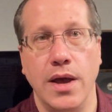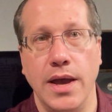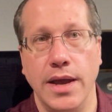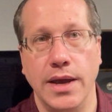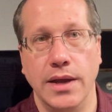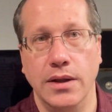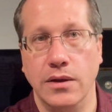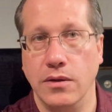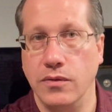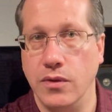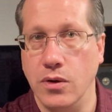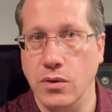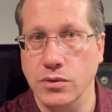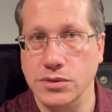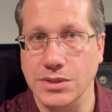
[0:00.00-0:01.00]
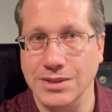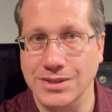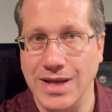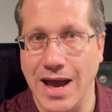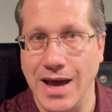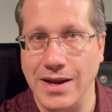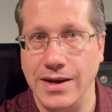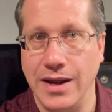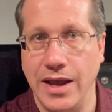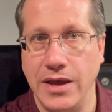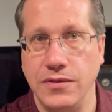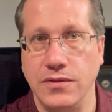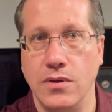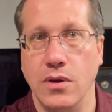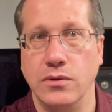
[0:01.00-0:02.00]
and those dotted
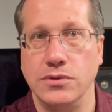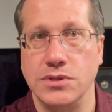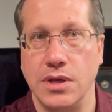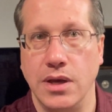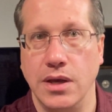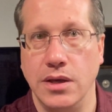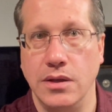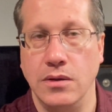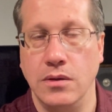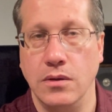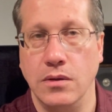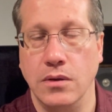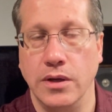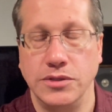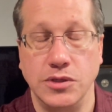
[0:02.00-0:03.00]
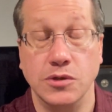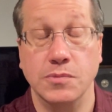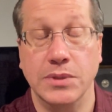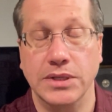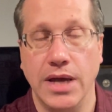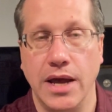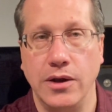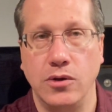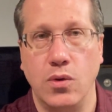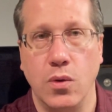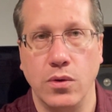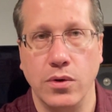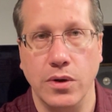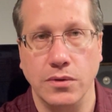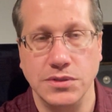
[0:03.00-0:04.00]
eighth notes and, dotted
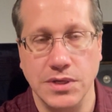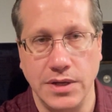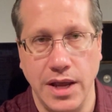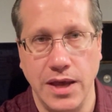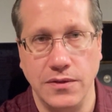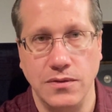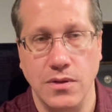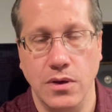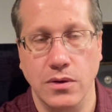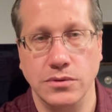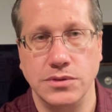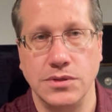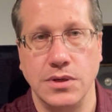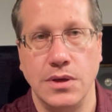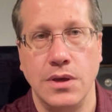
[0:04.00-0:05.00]
quarter notes and eighth notes,